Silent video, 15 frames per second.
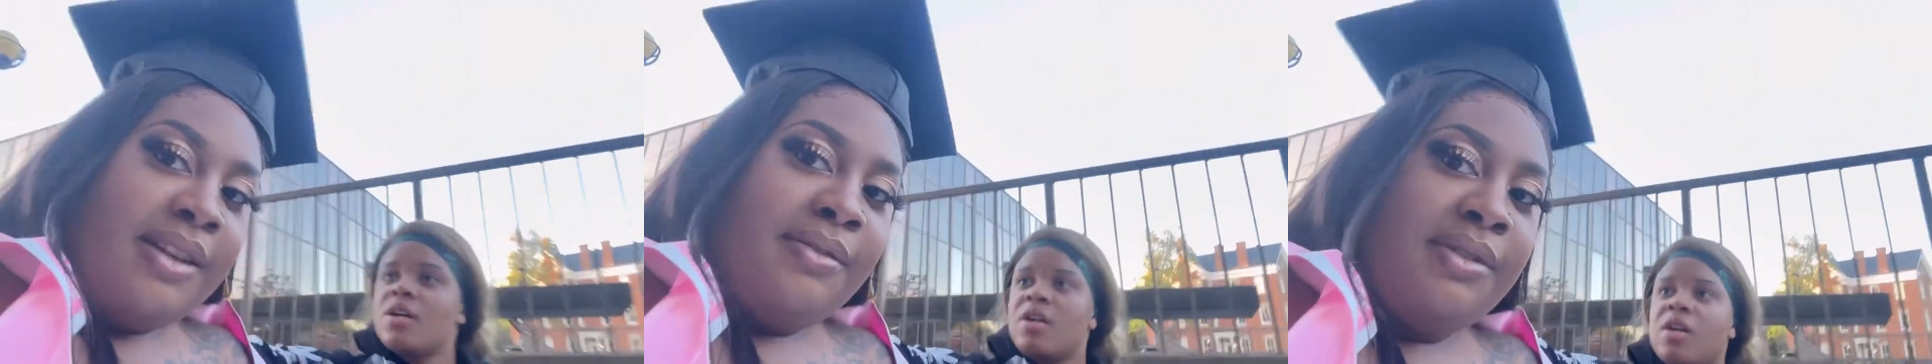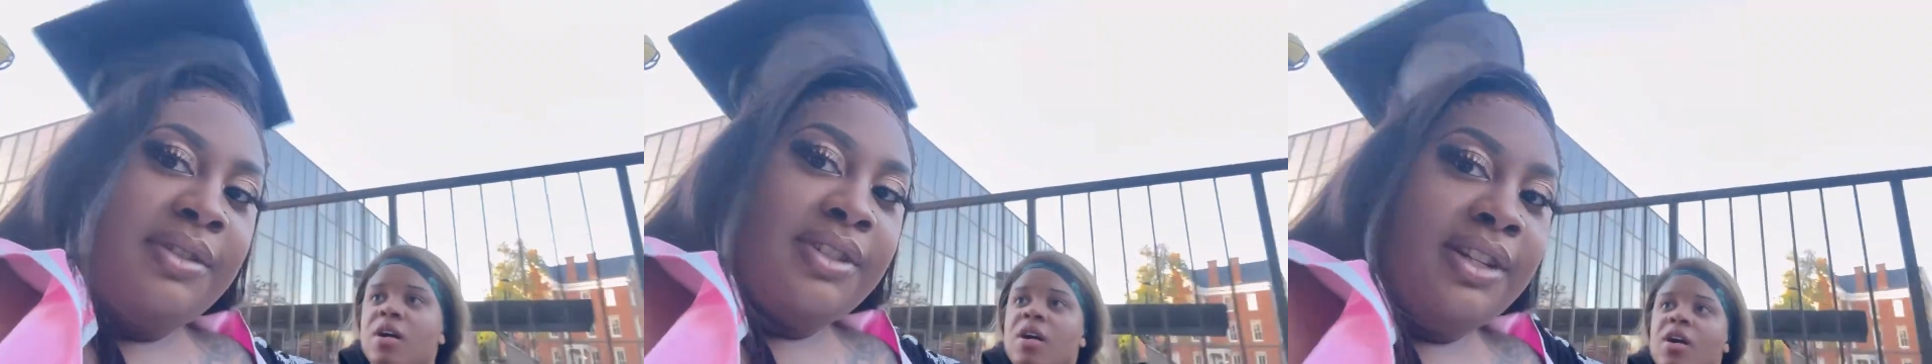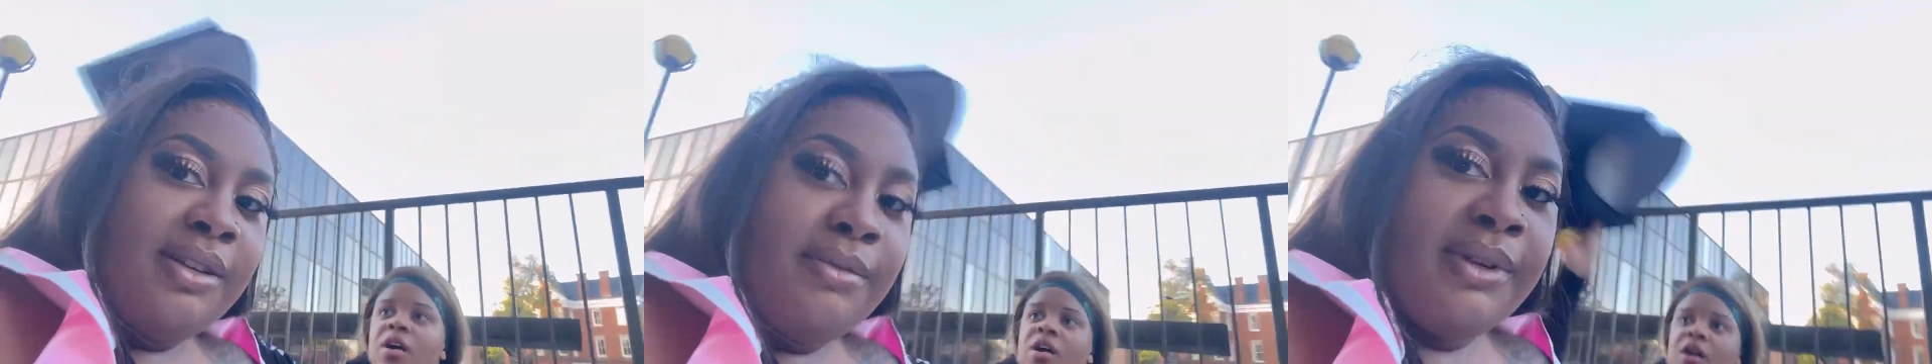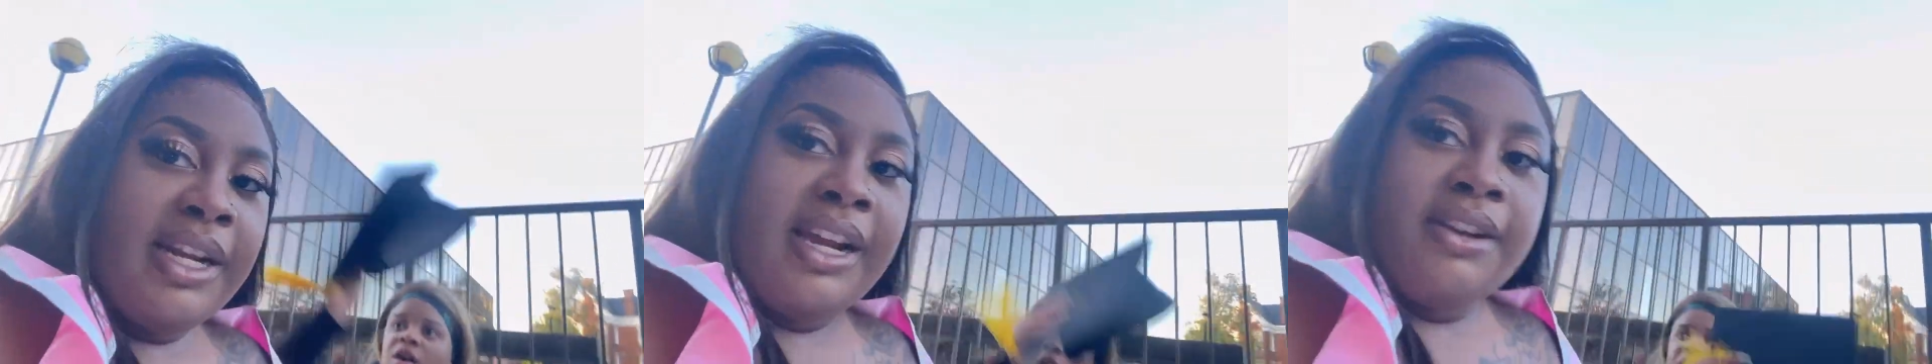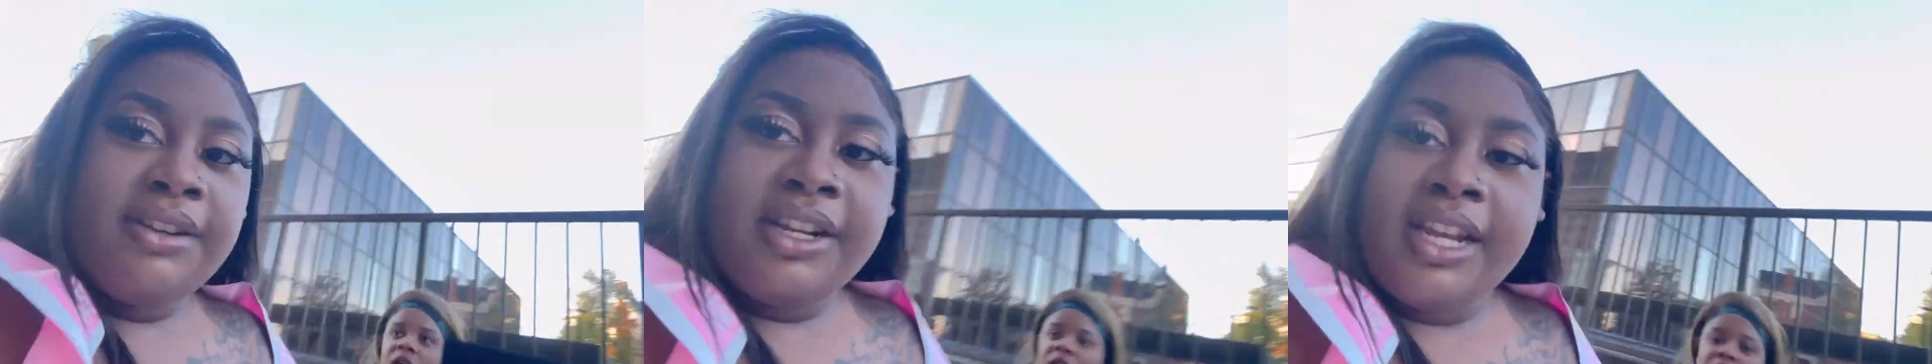want something
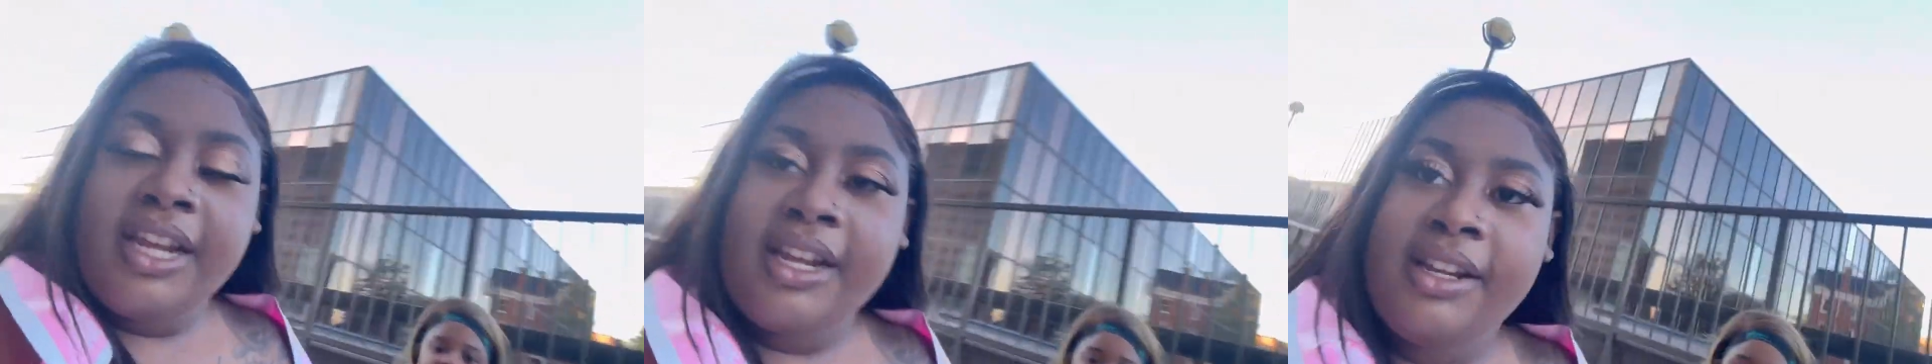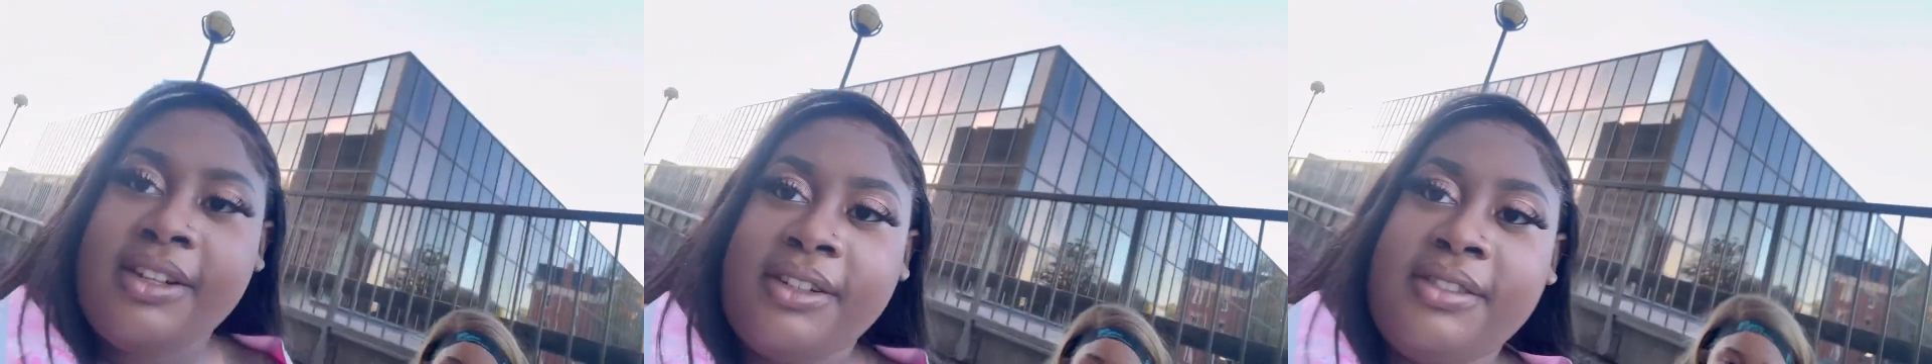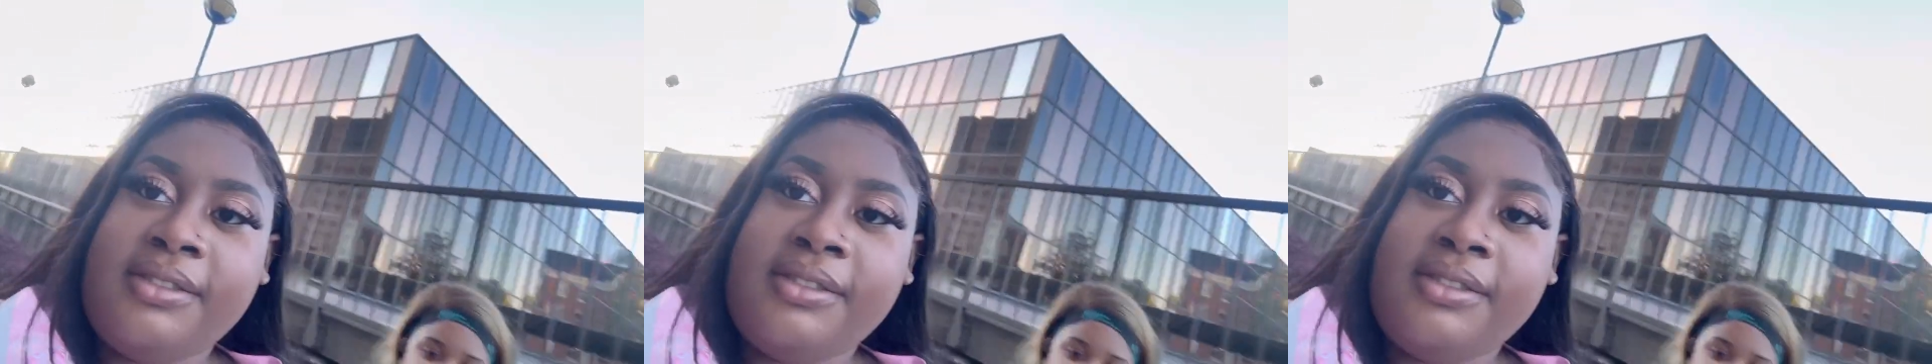without the cap.